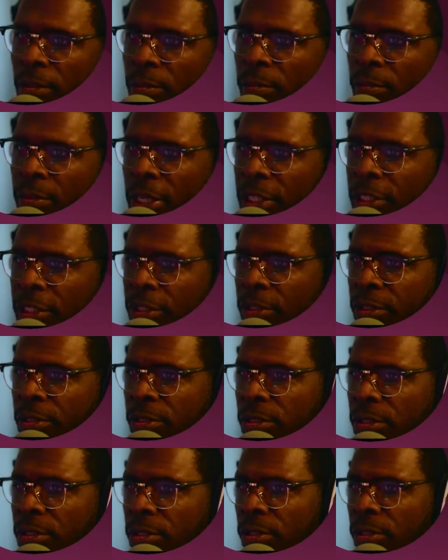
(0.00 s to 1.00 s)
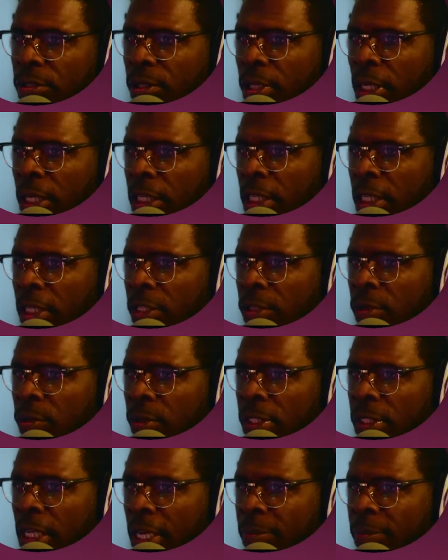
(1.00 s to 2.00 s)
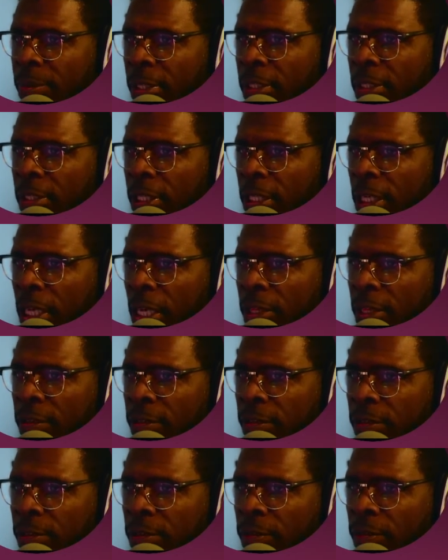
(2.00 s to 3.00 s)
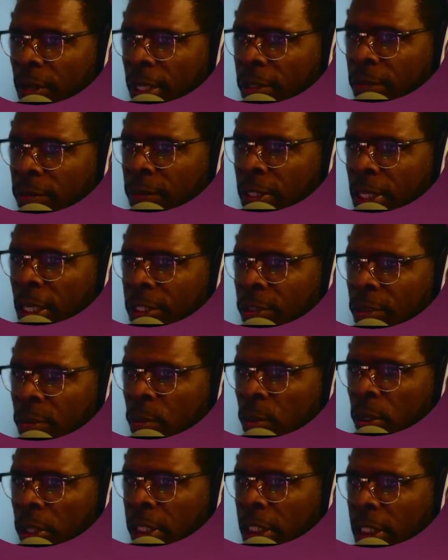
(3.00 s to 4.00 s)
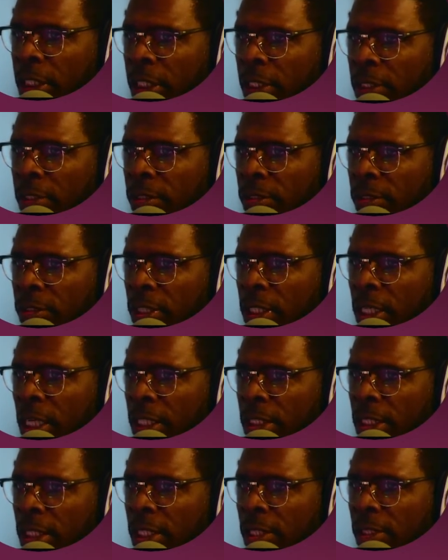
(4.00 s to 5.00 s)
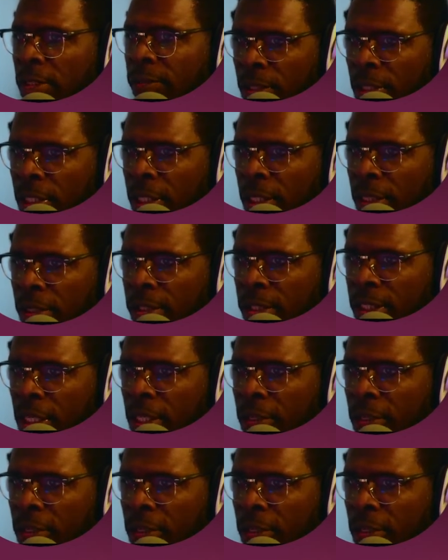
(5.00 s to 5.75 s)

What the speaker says: pictures, and then you would type in the other directory that you wanted in to nest it in there instead of